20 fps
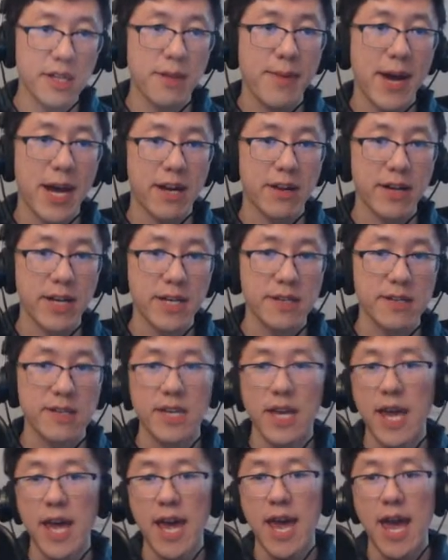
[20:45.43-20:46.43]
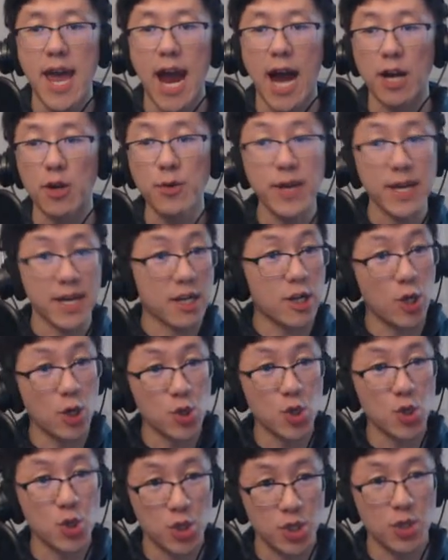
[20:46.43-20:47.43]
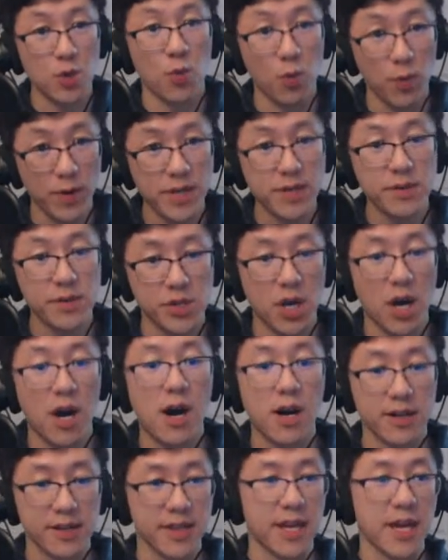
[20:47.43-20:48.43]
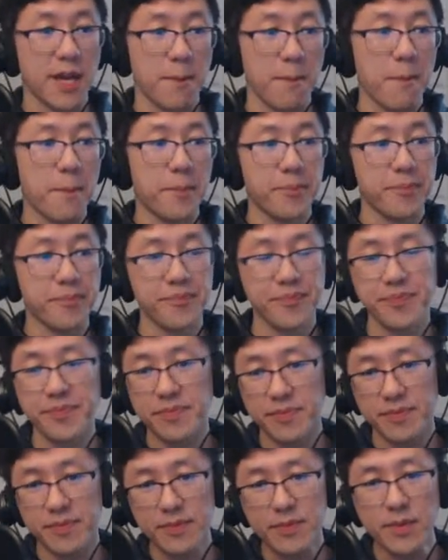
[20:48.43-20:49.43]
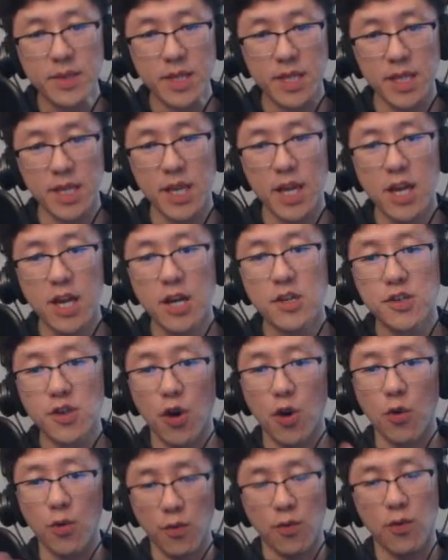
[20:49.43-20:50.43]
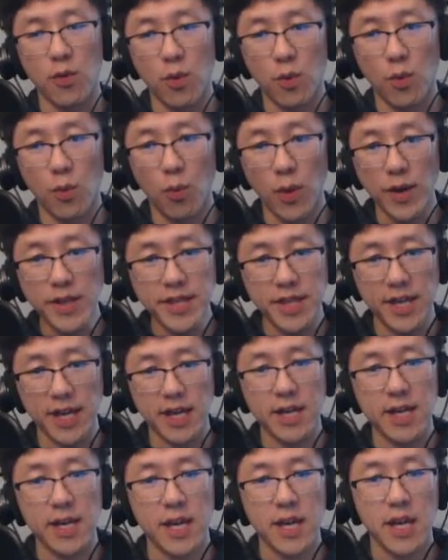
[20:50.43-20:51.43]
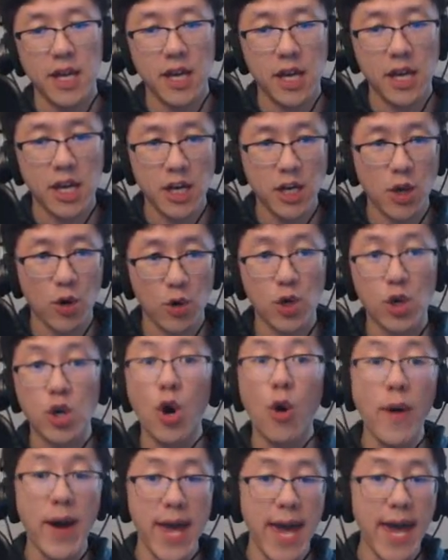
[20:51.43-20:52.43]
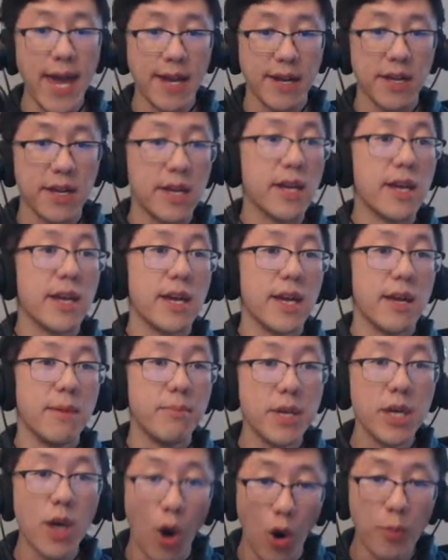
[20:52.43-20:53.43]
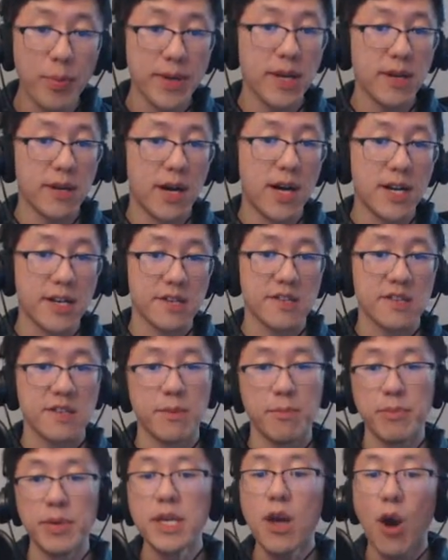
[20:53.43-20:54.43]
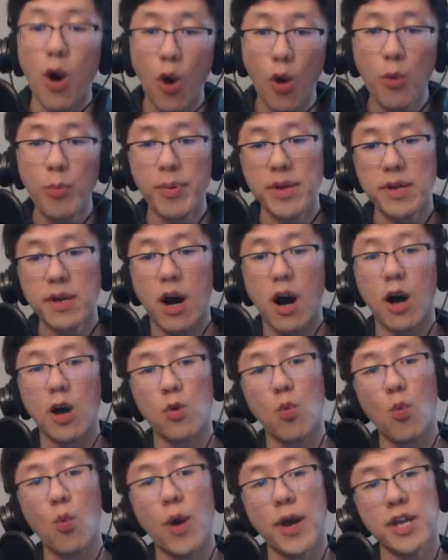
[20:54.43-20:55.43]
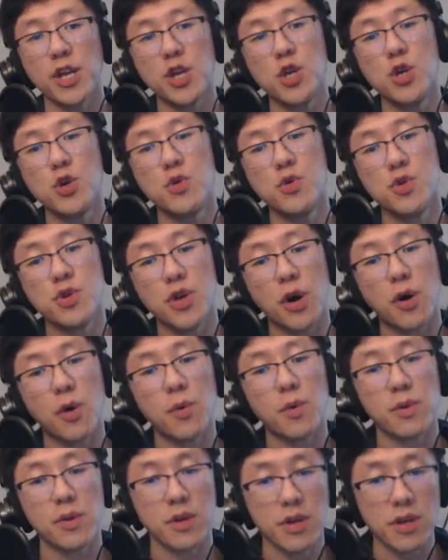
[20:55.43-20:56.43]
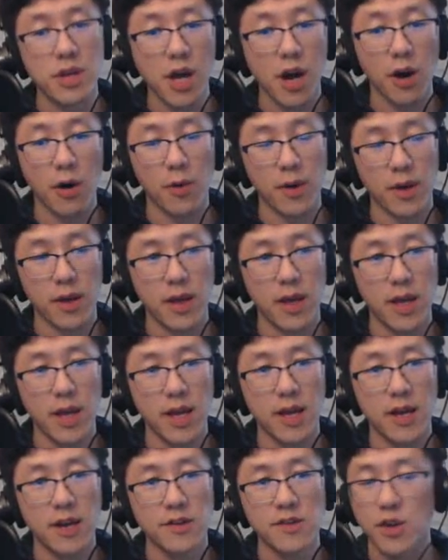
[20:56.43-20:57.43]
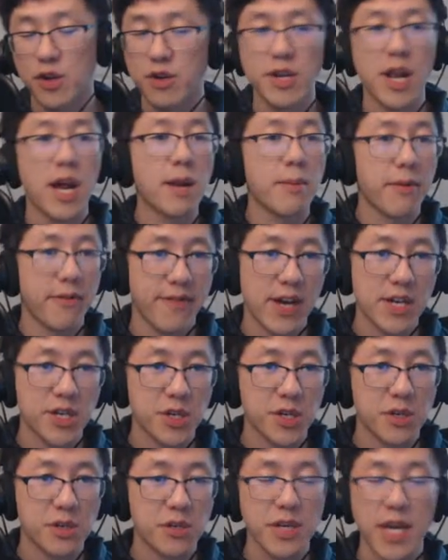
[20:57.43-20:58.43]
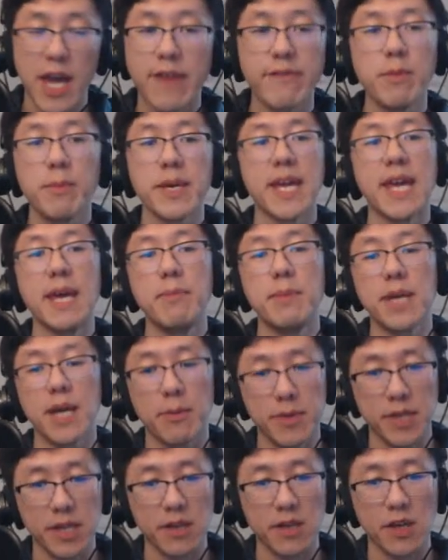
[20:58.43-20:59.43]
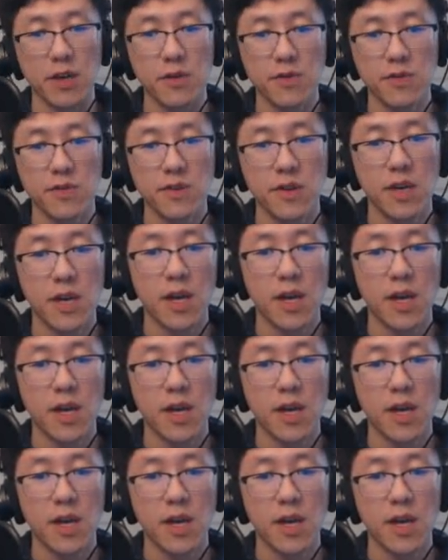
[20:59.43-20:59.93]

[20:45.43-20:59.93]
the matter is, how do we get closer to the real talk then? So one thing, go ahead and be open and honest. Be open on what you don't know. So you're not a professional. You haven't been keeping up with the news.